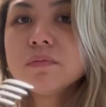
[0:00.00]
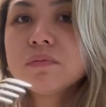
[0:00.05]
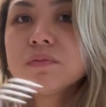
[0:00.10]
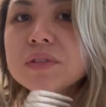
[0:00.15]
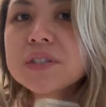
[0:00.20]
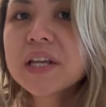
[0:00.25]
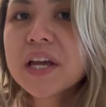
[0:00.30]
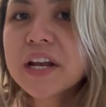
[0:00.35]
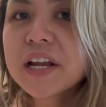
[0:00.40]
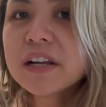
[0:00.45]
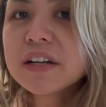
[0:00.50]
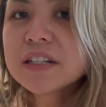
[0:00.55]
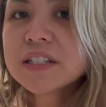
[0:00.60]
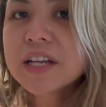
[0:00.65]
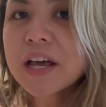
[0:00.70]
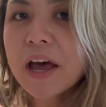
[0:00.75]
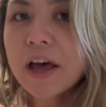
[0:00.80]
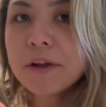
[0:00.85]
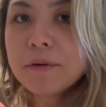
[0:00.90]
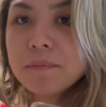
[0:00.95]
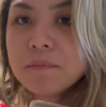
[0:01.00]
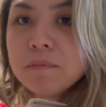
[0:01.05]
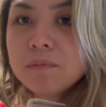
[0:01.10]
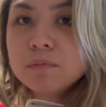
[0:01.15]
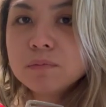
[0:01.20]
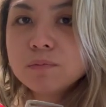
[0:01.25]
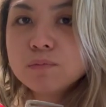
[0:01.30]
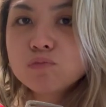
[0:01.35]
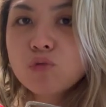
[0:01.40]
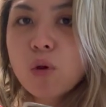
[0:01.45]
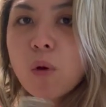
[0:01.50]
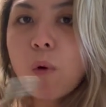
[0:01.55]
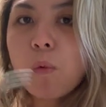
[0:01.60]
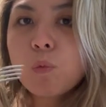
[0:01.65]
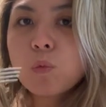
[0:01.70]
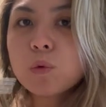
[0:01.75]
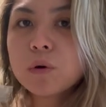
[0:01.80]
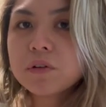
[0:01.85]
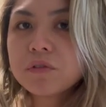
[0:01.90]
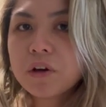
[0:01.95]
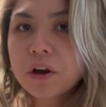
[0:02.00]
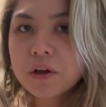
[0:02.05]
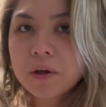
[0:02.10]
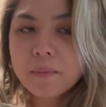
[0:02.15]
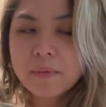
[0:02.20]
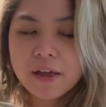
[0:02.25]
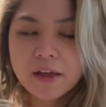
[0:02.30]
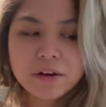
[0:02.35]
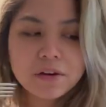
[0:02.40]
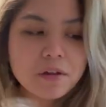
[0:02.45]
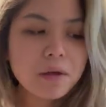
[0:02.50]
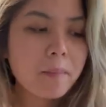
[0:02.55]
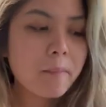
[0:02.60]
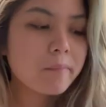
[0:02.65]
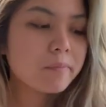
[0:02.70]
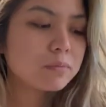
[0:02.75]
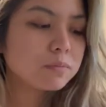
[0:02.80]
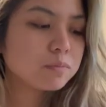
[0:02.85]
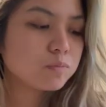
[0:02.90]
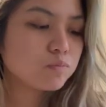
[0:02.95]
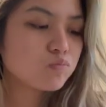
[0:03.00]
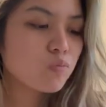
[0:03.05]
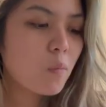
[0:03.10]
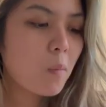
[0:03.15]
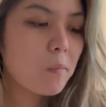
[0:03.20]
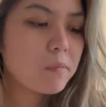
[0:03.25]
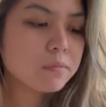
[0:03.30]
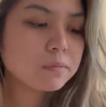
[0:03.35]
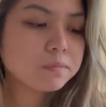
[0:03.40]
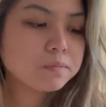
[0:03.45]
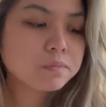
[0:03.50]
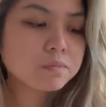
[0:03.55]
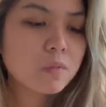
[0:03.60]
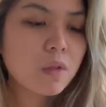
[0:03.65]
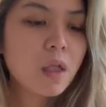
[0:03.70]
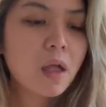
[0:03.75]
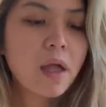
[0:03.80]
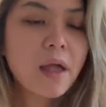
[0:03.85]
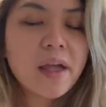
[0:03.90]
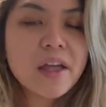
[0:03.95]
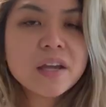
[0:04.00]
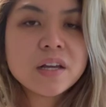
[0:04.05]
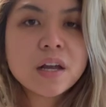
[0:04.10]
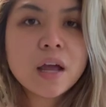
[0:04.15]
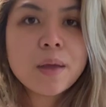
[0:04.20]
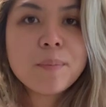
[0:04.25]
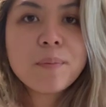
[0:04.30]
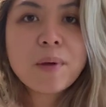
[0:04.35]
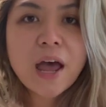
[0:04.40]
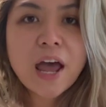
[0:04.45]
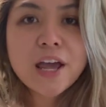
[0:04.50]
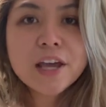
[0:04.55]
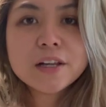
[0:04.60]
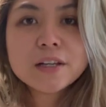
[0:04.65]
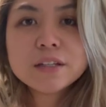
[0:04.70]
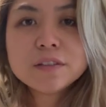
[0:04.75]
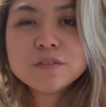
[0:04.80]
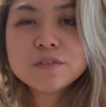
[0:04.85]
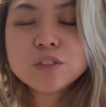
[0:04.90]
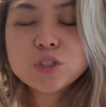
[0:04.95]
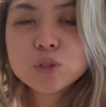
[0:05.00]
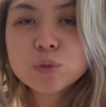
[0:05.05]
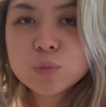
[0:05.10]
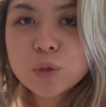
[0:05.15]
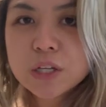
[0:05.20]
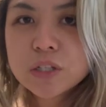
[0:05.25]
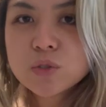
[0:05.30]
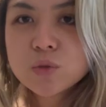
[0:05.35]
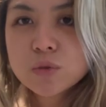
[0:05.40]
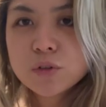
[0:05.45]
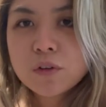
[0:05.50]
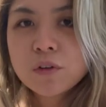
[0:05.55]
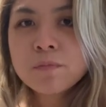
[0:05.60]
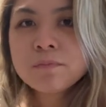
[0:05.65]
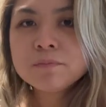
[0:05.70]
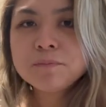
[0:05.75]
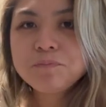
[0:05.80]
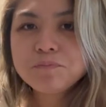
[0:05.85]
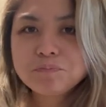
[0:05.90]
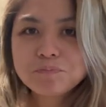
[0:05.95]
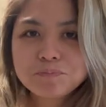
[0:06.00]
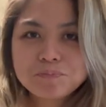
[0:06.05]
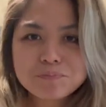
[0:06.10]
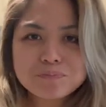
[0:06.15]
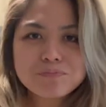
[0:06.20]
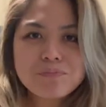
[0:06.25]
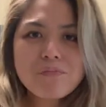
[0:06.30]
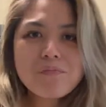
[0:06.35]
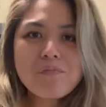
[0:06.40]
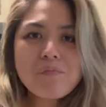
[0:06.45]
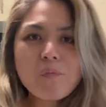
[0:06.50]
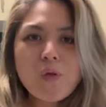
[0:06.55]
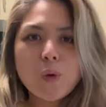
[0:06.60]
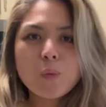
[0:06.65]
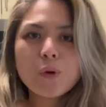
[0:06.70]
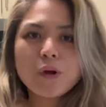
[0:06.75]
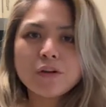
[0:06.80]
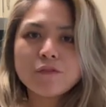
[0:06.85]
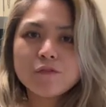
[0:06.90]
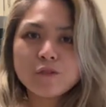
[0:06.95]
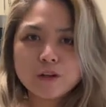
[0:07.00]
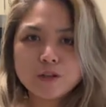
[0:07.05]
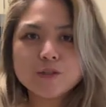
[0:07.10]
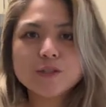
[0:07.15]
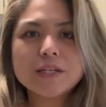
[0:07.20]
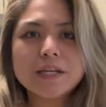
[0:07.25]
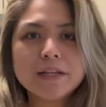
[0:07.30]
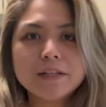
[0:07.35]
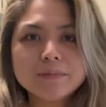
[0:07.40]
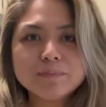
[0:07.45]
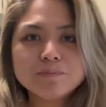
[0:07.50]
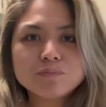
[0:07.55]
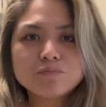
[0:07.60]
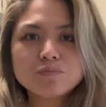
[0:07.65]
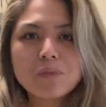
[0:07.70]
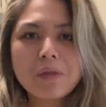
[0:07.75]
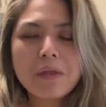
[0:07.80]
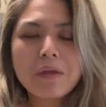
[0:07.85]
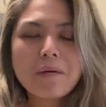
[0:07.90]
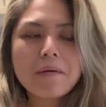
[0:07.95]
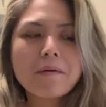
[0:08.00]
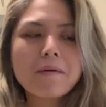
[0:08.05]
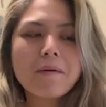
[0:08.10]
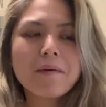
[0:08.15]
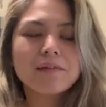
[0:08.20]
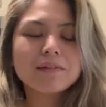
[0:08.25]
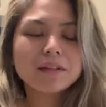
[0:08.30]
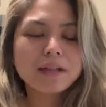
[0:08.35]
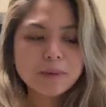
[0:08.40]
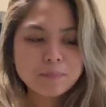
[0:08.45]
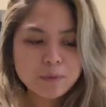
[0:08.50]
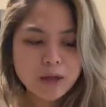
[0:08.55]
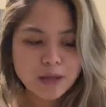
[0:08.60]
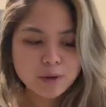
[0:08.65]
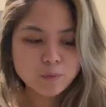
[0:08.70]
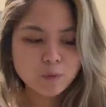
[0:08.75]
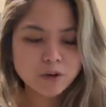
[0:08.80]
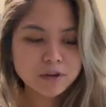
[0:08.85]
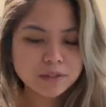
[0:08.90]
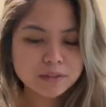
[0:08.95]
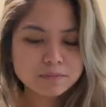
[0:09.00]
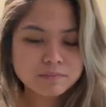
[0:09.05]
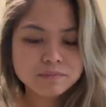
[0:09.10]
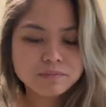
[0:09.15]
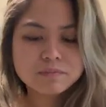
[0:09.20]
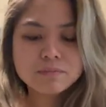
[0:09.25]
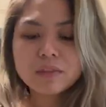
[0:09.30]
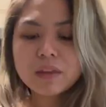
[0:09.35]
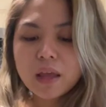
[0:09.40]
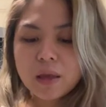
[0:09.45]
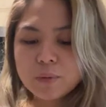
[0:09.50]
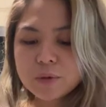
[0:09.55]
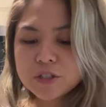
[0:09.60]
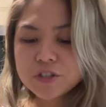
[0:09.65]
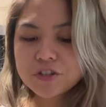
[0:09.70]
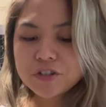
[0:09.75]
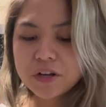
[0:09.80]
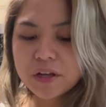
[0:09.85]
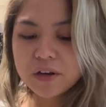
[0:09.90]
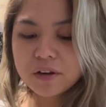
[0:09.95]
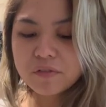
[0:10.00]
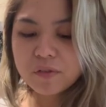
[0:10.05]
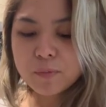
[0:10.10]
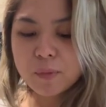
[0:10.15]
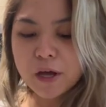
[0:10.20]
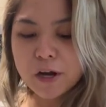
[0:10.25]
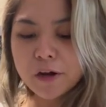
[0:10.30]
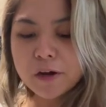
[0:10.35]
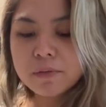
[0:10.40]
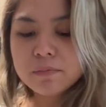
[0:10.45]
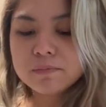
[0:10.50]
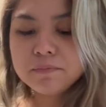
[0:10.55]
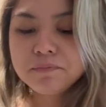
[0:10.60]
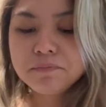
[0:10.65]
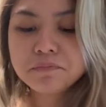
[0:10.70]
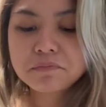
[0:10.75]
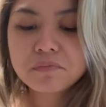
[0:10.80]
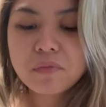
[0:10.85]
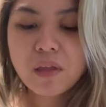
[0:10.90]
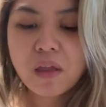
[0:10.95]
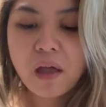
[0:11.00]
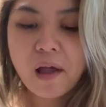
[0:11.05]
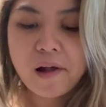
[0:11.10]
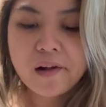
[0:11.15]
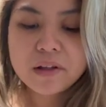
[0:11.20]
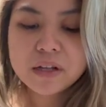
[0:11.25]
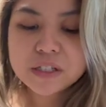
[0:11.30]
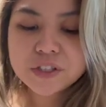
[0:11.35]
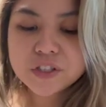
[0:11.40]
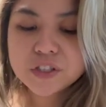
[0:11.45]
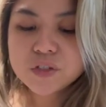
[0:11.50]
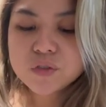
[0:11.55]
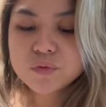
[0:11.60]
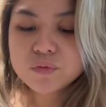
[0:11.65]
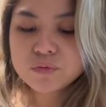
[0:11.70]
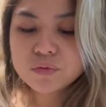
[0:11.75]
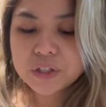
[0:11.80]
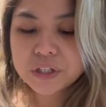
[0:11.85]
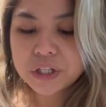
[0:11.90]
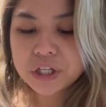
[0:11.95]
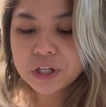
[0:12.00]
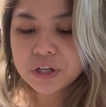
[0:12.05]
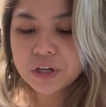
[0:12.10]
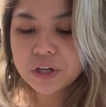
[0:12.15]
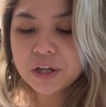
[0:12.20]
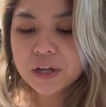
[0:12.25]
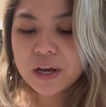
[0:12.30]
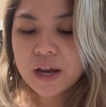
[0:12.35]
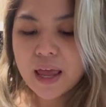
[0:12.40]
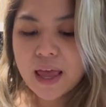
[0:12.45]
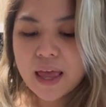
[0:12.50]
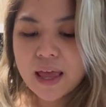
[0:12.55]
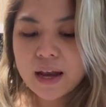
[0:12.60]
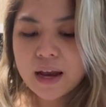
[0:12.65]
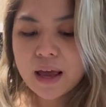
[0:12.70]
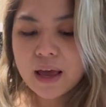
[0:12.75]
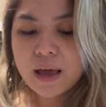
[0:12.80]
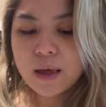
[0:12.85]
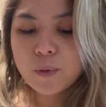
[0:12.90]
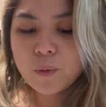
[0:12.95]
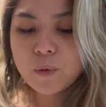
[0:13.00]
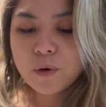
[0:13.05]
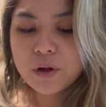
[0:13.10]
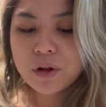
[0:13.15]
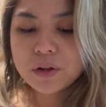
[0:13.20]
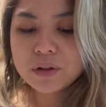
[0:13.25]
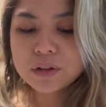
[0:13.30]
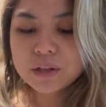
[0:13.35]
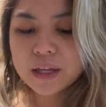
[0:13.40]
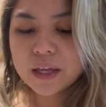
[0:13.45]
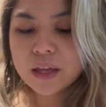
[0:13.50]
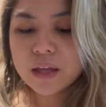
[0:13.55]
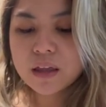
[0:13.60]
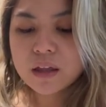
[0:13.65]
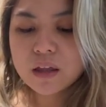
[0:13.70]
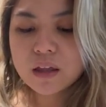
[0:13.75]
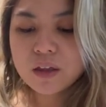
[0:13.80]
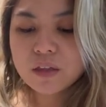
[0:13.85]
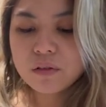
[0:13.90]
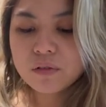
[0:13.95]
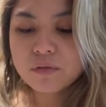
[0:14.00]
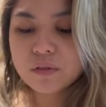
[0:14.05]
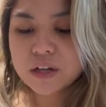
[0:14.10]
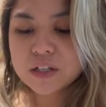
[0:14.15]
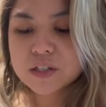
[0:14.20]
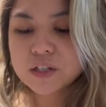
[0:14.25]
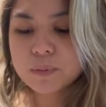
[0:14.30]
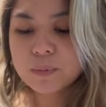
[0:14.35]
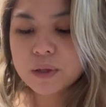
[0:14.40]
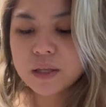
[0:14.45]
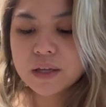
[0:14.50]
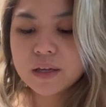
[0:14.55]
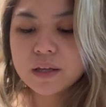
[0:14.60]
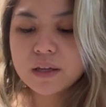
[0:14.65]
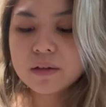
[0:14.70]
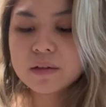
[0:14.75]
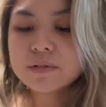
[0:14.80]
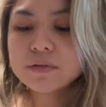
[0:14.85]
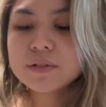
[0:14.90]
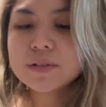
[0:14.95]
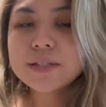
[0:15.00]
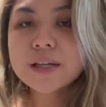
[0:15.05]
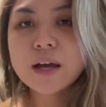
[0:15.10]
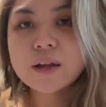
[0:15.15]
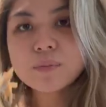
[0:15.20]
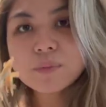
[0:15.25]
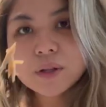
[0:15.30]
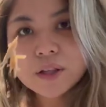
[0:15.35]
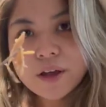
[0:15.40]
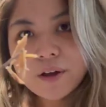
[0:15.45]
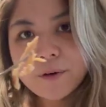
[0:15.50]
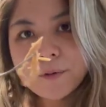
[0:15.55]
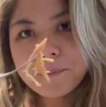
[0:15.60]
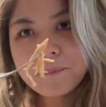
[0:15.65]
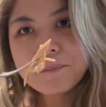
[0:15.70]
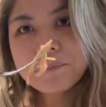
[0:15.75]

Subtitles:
10 out of 10, would recommend. And I bet if your wings weren't frozen, like mine were, they would turn out even better. This is really good, and I will link the recipe down below.